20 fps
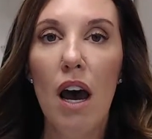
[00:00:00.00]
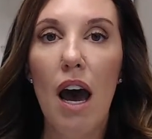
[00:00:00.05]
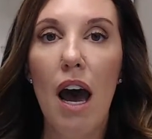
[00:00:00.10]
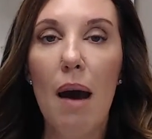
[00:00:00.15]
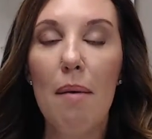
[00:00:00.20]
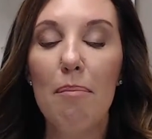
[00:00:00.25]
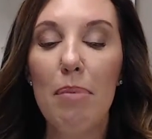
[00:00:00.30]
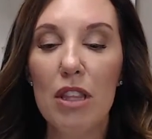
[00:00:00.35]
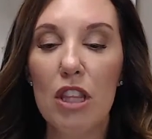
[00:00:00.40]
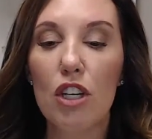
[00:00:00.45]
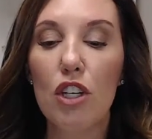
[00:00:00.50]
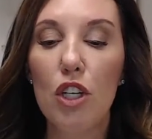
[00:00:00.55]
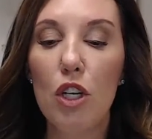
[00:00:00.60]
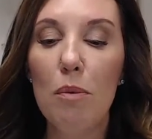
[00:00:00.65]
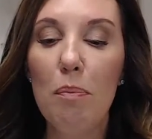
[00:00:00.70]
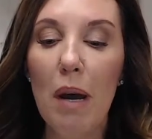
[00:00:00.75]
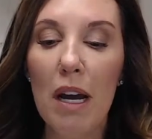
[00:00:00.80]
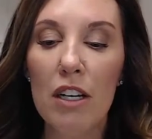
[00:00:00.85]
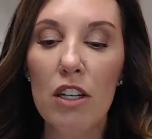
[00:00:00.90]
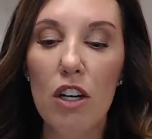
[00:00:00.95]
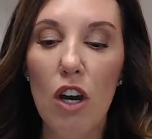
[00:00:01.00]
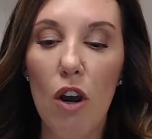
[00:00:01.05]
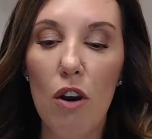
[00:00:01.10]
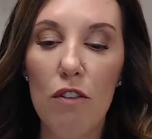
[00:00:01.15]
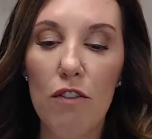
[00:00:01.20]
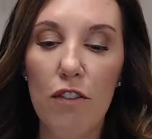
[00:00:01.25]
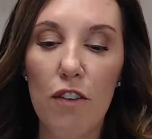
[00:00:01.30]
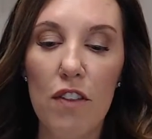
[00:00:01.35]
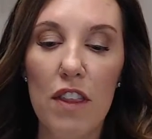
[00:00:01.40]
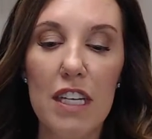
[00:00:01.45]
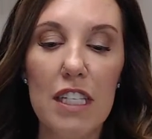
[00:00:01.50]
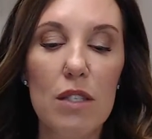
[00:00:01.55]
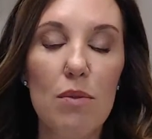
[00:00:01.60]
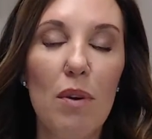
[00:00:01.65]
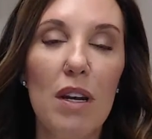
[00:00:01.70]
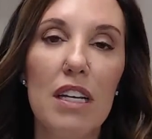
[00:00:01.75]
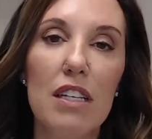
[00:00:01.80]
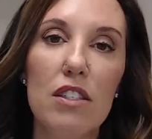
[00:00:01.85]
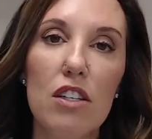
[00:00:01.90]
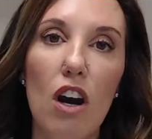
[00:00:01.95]
But the coupon code for this
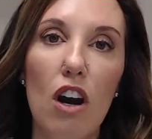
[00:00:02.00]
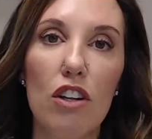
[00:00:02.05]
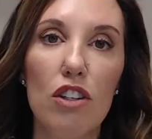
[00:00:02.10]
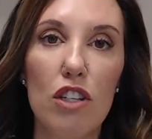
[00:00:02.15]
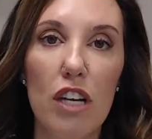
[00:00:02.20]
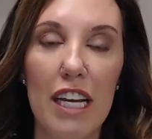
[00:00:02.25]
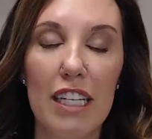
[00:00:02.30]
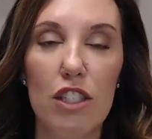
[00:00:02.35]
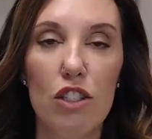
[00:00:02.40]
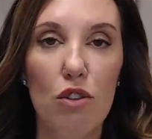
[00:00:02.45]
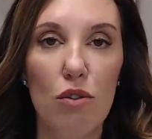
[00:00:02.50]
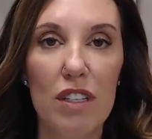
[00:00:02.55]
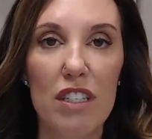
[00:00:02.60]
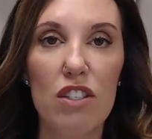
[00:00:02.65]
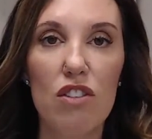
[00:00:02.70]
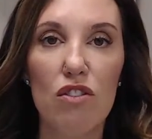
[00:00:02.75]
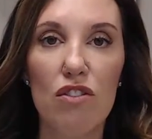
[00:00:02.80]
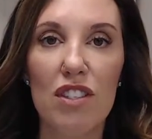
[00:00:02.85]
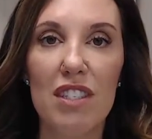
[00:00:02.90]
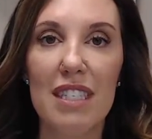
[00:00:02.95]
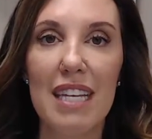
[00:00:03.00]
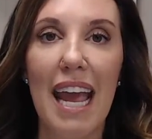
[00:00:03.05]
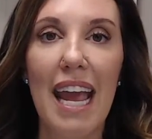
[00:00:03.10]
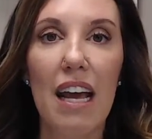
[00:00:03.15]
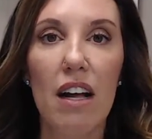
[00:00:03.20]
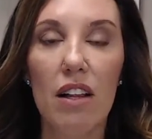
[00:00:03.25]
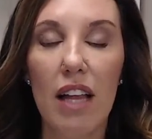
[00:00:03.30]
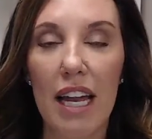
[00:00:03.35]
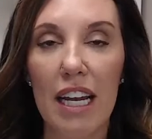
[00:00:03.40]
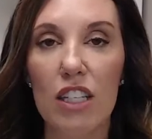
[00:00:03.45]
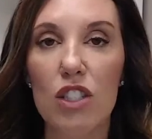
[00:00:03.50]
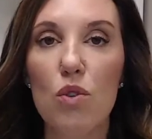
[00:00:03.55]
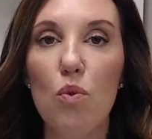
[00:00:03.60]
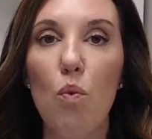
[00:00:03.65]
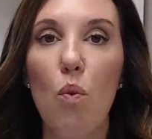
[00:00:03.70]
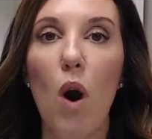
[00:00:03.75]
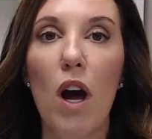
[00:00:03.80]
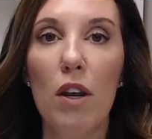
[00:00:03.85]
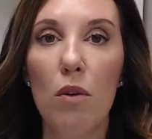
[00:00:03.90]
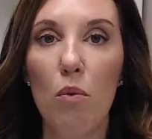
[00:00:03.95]
one is it's Crystal Sale, and it's
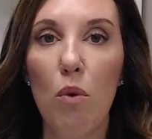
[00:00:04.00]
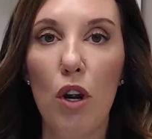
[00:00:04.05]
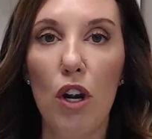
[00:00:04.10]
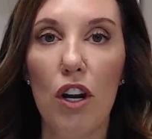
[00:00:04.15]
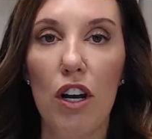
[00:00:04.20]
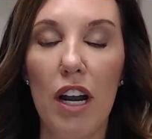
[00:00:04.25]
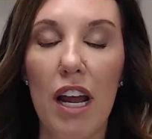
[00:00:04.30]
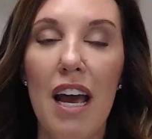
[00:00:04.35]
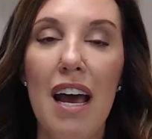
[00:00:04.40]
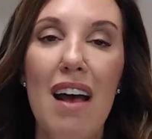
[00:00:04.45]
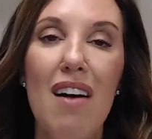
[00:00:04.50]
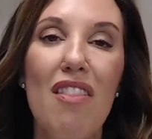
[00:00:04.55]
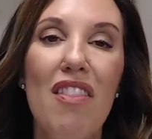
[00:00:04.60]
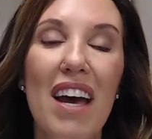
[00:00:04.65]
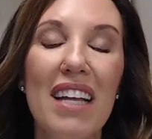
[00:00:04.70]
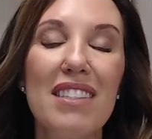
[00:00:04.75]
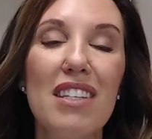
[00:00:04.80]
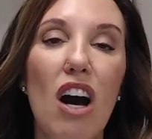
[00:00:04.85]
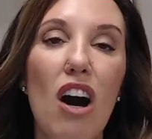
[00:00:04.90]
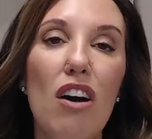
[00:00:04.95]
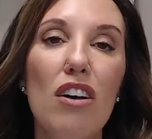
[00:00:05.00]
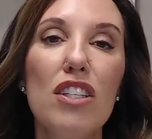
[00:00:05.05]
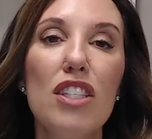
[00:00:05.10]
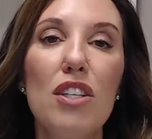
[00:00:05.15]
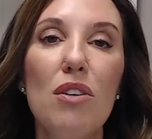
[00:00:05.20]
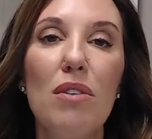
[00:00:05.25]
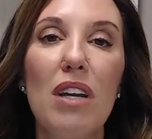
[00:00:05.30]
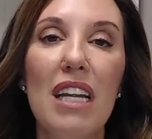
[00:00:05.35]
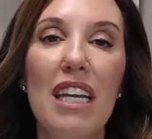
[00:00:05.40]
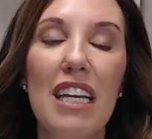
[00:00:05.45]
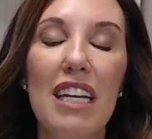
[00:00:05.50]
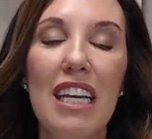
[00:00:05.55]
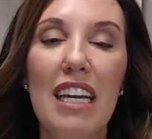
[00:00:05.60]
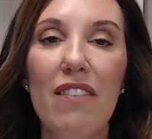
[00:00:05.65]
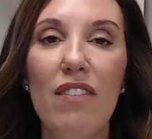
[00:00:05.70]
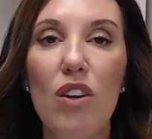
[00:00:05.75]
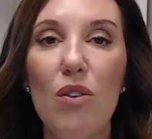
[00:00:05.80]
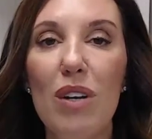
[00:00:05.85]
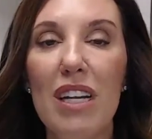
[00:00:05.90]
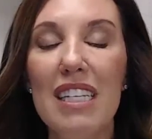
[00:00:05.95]
one word. That's also going to
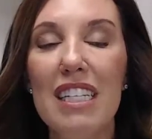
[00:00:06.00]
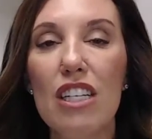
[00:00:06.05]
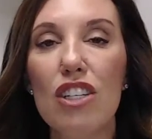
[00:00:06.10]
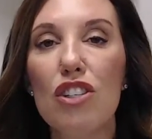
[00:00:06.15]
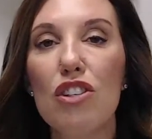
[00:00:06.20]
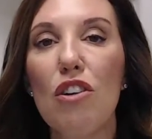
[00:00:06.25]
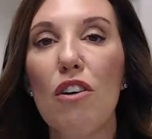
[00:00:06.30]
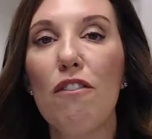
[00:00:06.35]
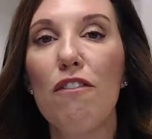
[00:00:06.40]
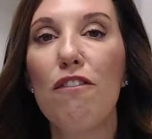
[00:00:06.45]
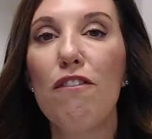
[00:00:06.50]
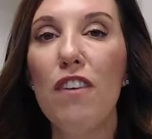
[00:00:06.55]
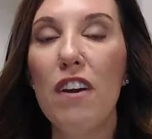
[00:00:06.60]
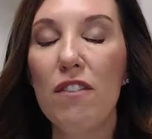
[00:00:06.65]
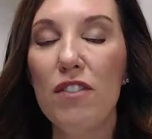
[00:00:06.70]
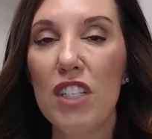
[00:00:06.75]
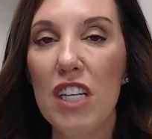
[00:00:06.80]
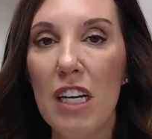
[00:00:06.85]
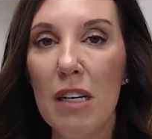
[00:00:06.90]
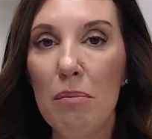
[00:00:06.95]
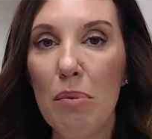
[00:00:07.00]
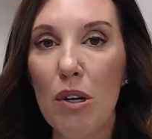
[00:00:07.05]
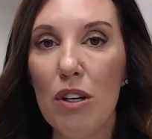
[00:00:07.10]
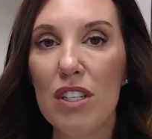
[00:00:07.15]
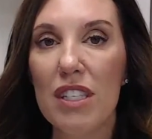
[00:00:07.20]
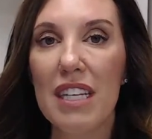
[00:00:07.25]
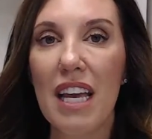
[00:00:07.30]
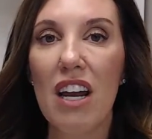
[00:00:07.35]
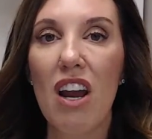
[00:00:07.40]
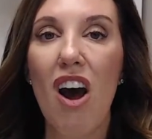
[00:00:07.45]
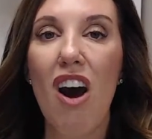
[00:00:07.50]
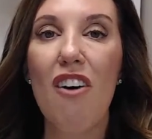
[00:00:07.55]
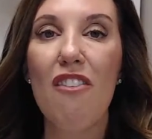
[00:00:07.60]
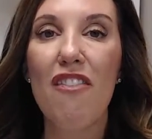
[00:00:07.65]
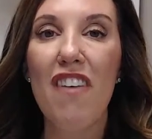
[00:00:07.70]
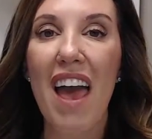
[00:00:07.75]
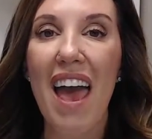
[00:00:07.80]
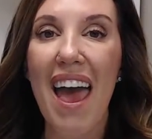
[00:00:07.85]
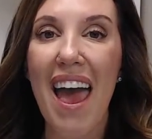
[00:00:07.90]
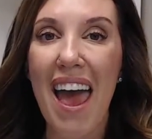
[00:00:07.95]
give you an additional 15% off
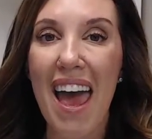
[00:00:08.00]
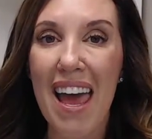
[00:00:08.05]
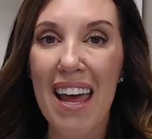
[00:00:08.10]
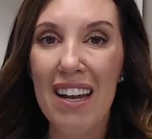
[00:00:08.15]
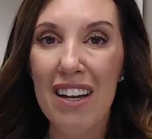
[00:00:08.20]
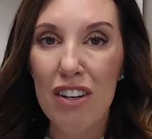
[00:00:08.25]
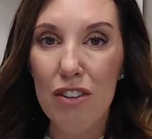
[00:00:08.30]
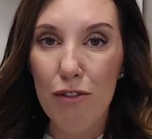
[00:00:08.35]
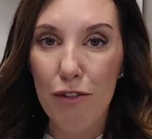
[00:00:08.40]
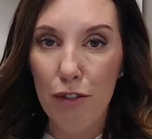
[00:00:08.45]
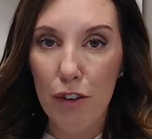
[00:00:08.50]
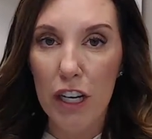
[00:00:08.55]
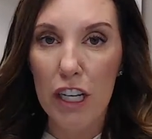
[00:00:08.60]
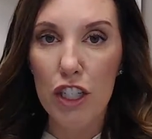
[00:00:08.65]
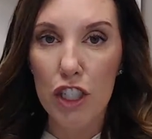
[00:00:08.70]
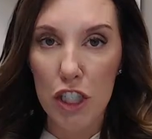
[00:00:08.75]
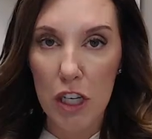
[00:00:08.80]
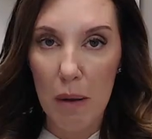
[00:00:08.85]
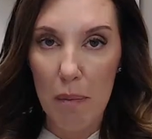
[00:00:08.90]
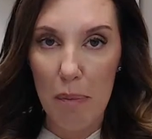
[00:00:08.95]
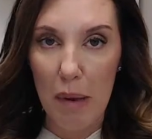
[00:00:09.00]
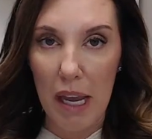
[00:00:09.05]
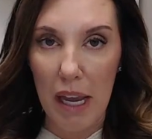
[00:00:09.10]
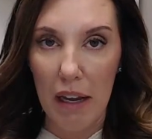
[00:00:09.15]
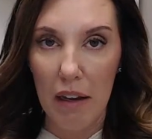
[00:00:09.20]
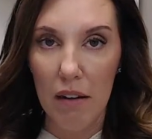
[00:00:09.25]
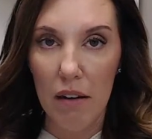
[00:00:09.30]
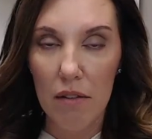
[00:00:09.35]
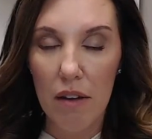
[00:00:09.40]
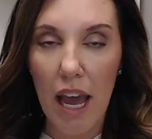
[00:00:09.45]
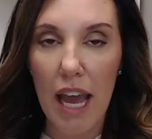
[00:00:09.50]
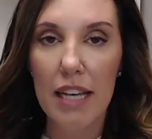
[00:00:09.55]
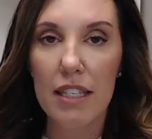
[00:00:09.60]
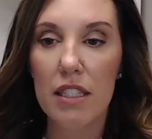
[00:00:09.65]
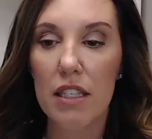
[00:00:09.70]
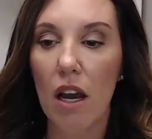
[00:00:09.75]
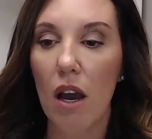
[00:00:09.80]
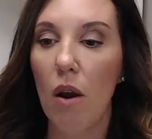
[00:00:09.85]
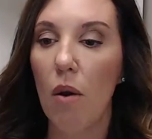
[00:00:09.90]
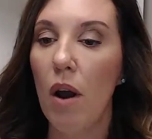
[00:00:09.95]
and free shipping. Okay,
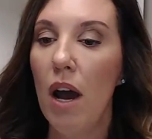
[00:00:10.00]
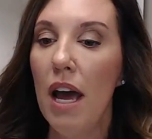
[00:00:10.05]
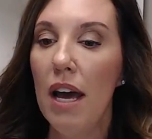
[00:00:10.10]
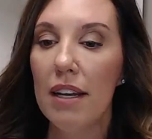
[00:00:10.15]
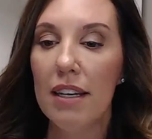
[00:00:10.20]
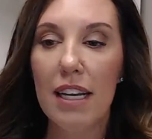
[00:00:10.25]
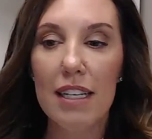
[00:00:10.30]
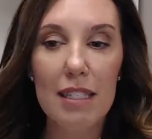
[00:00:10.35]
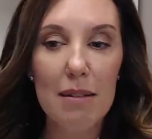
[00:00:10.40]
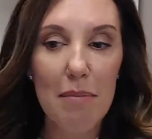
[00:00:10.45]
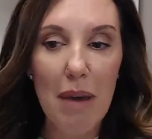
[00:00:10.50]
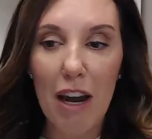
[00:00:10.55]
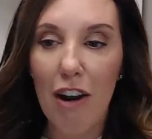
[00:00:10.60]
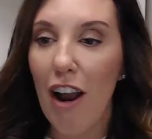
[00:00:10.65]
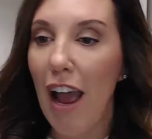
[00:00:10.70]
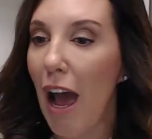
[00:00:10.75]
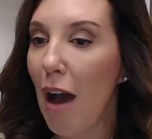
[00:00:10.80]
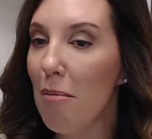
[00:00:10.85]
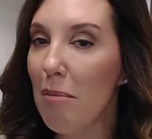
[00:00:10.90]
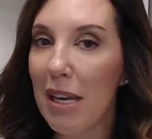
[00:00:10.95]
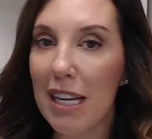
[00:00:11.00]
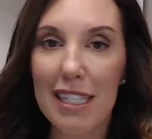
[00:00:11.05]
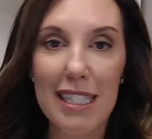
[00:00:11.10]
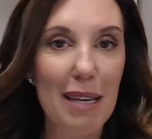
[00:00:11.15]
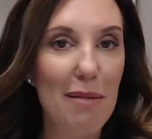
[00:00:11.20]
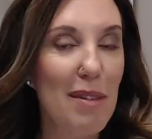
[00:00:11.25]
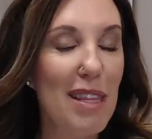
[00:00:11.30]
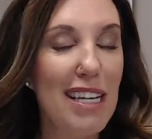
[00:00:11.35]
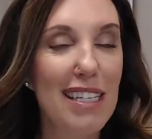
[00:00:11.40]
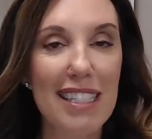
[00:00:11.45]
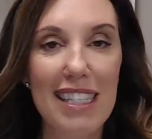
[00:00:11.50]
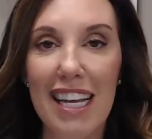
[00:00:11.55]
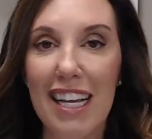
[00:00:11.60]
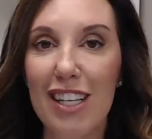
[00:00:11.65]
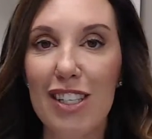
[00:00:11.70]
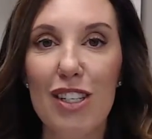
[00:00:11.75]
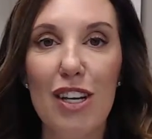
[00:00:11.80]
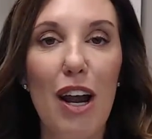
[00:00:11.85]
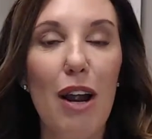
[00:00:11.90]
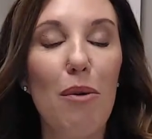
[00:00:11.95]
so doesn't matter how big some of these
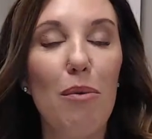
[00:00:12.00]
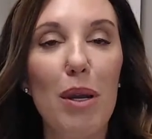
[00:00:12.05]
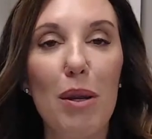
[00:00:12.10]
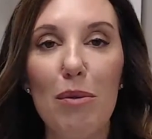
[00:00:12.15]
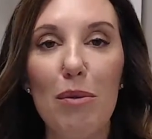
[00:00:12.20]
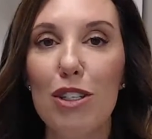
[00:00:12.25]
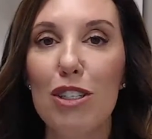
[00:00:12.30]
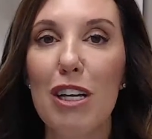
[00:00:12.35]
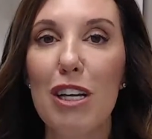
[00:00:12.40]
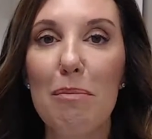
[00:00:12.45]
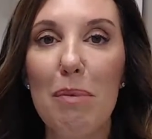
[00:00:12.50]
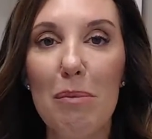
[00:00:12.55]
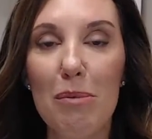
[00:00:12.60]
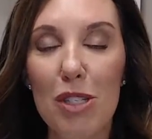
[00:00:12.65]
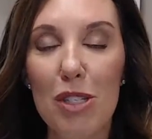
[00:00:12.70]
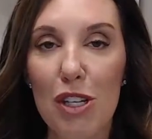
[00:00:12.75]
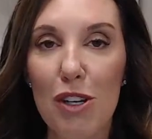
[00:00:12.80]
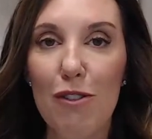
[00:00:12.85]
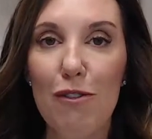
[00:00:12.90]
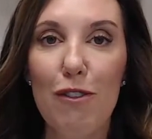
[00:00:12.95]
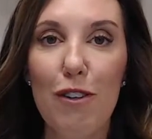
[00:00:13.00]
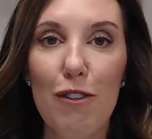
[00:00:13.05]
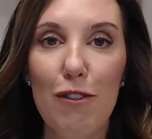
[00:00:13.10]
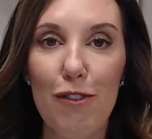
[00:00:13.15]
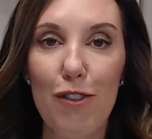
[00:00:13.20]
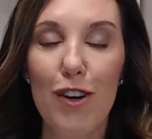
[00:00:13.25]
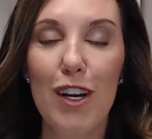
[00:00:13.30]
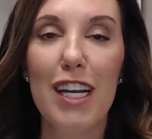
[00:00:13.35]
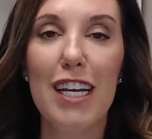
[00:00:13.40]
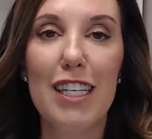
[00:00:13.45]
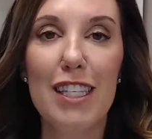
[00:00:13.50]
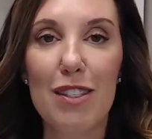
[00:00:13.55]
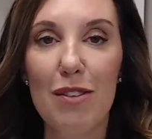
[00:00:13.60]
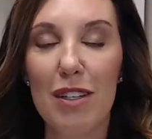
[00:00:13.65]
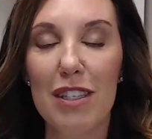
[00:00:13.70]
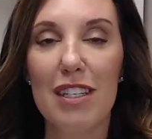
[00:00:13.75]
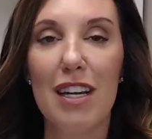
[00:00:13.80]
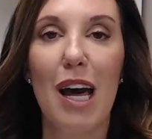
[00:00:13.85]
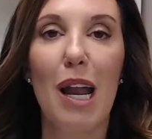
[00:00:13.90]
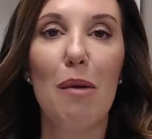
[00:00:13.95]
things are, we will ship them to you for free,
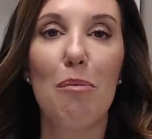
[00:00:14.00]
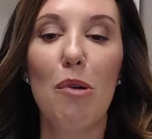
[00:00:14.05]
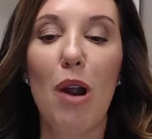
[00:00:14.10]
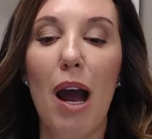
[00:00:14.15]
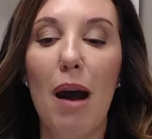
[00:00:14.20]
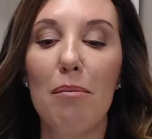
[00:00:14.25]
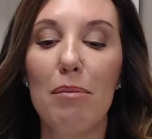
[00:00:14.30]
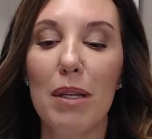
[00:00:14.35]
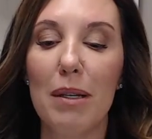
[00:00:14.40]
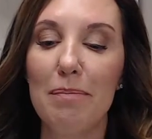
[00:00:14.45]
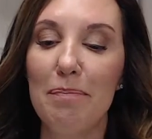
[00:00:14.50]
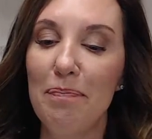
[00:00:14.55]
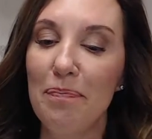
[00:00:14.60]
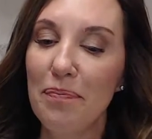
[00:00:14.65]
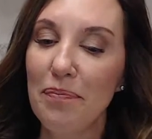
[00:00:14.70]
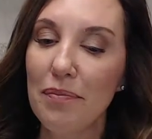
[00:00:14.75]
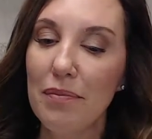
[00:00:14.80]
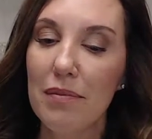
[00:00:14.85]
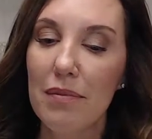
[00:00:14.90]
so it's not a problem.